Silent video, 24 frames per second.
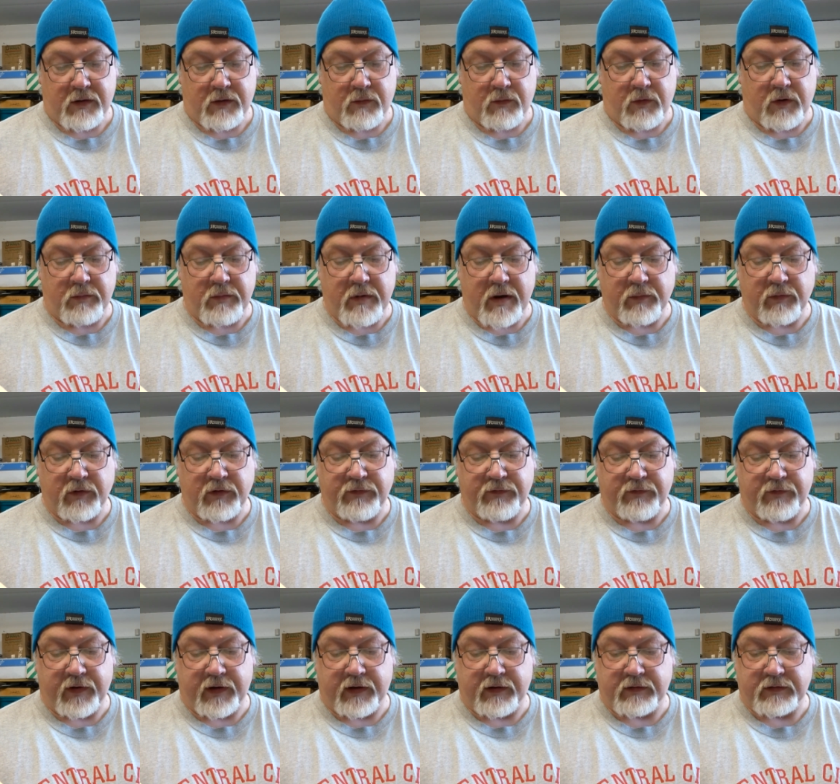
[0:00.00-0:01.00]
When memory
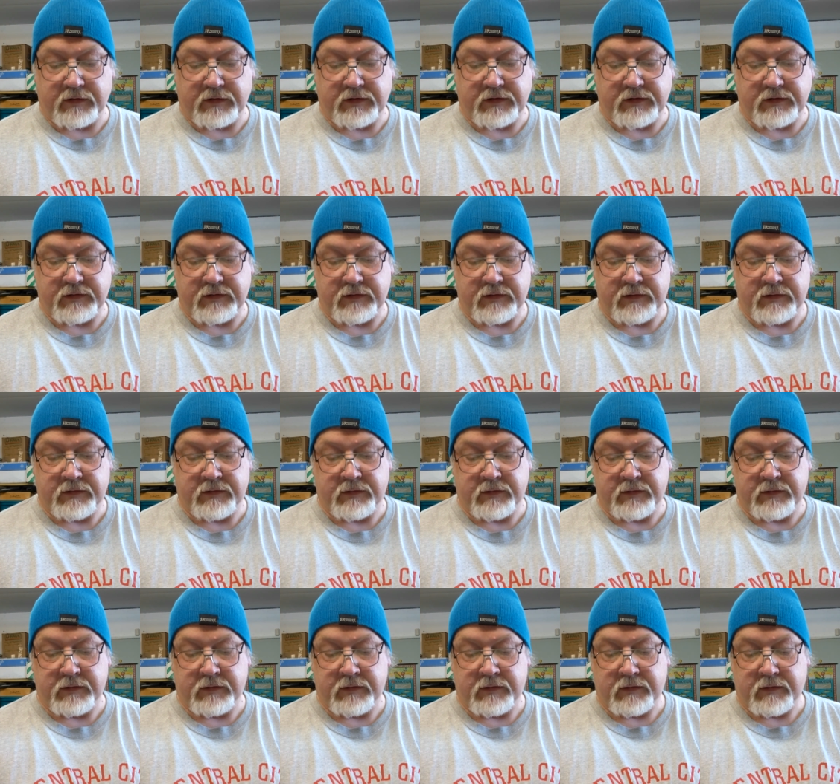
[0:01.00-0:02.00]
fails,
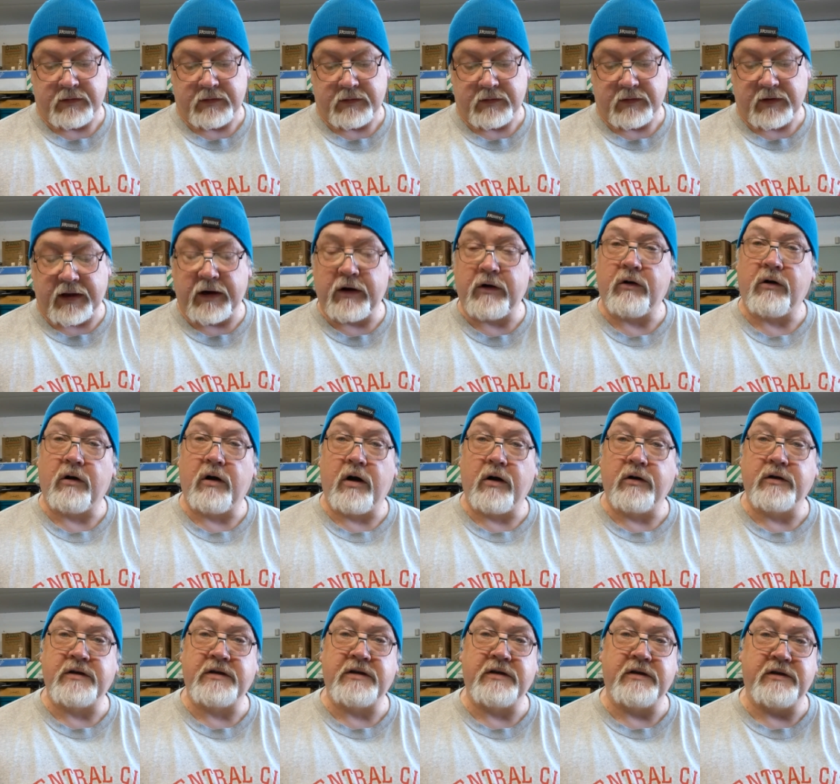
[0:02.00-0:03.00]
let our
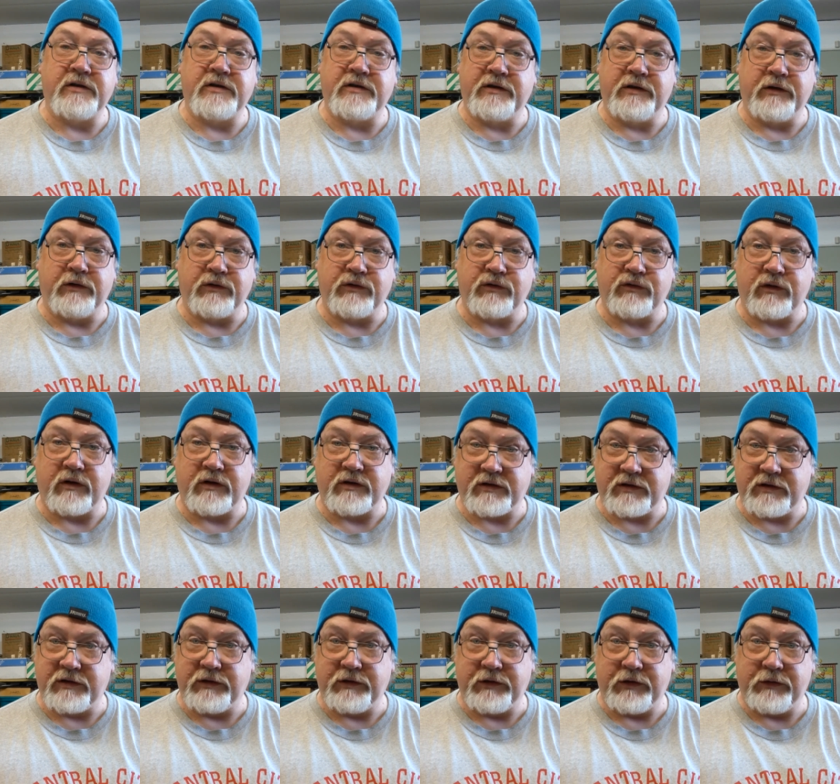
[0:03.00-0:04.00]
hearts still trust
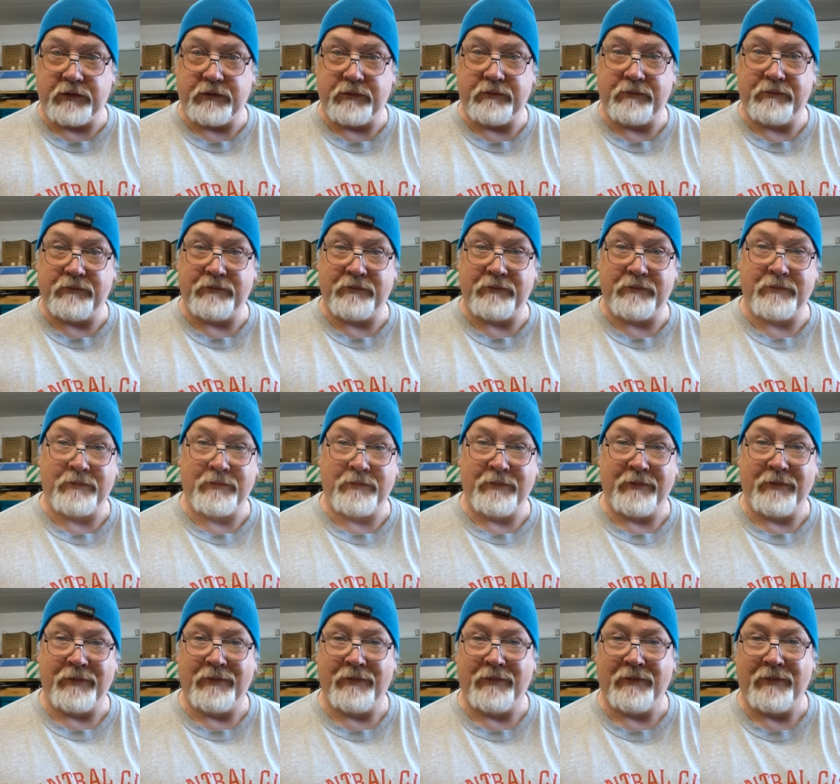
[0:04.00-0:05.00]
in
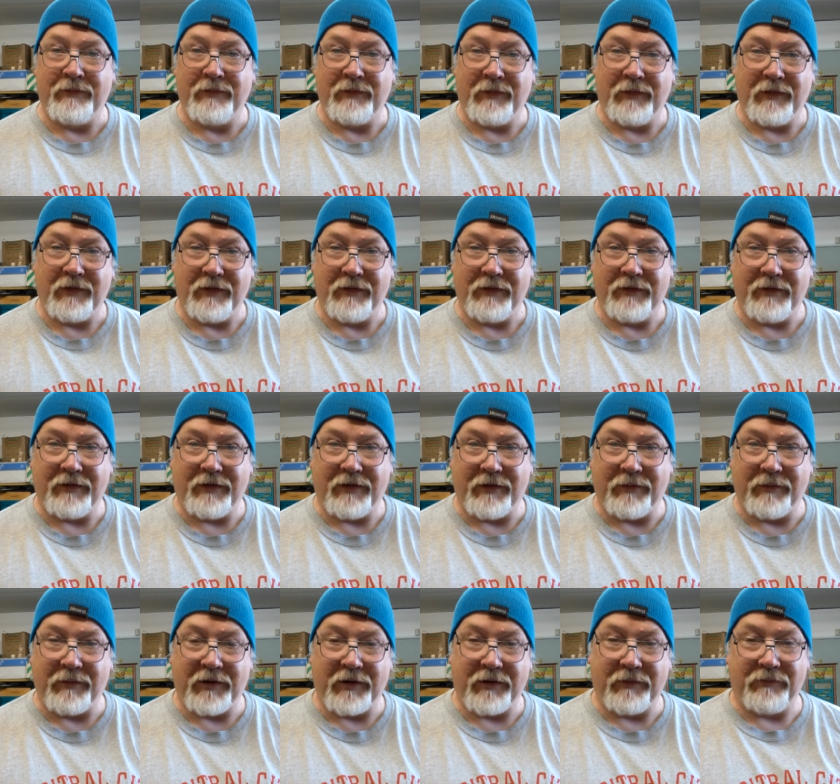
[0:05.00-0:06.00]
you.
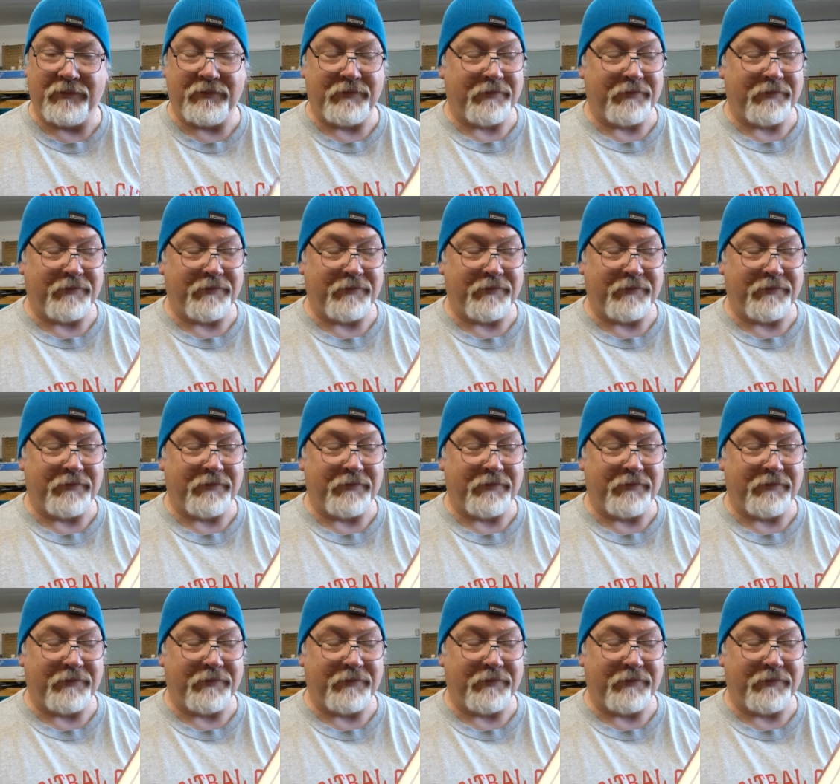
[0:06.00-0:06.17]
Amen.